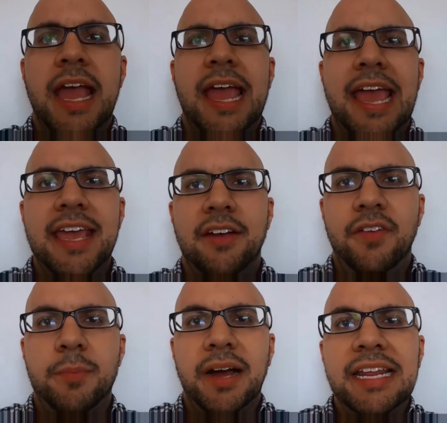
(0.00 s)
Hey
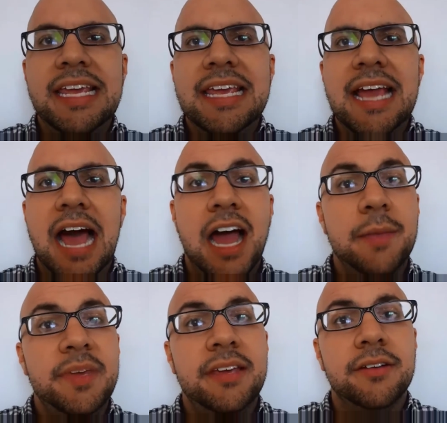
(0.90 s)
everybody, I'm
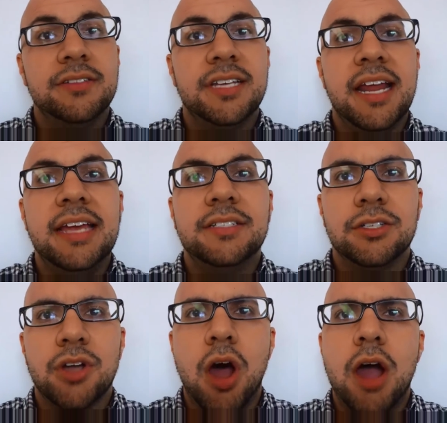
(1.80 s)
here today to
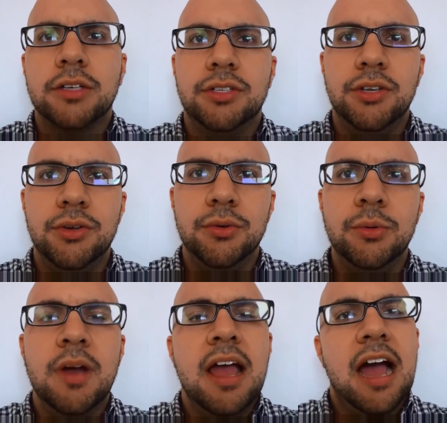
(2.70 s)
talk to you
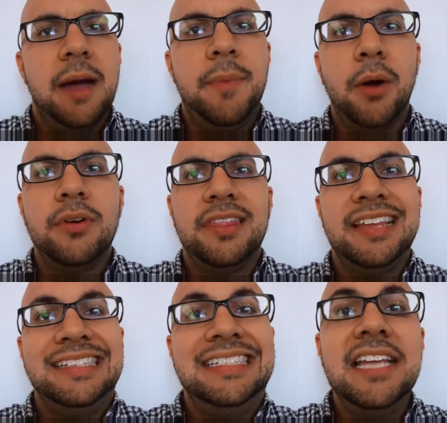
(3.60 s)
about the
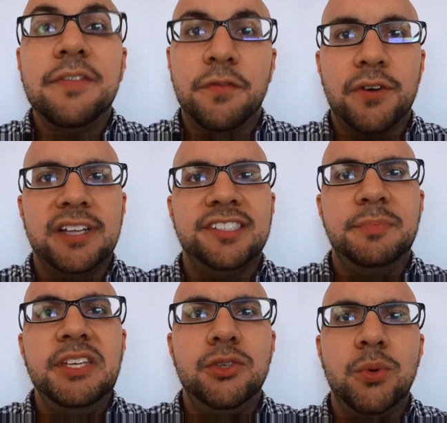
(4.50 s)
difference
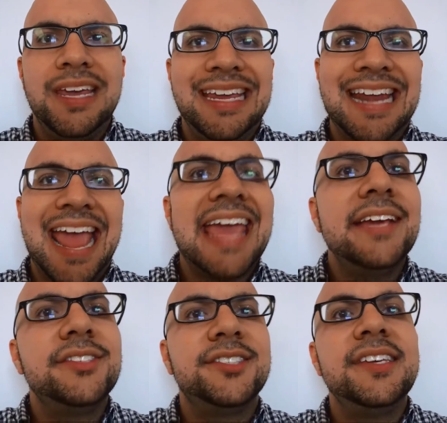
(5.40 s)
between
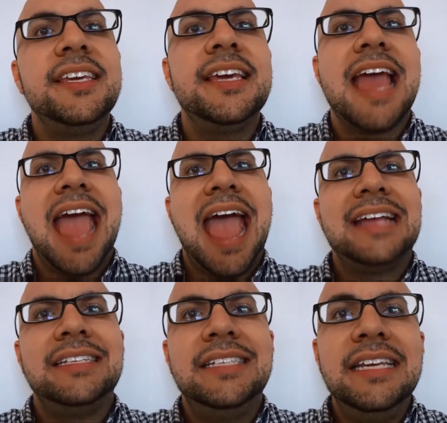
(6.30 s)
AC
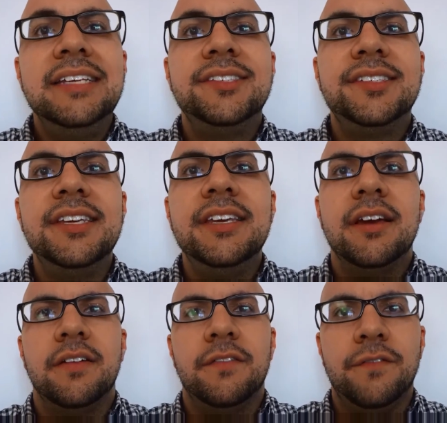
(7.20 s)
and DC
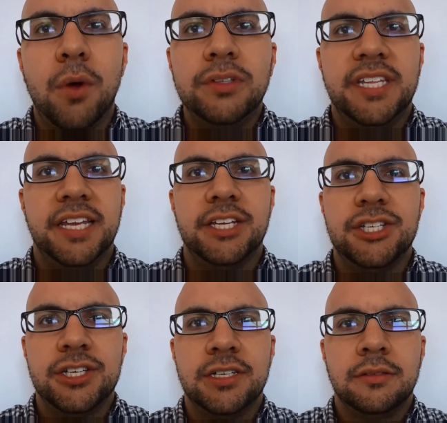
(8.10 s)
voltage.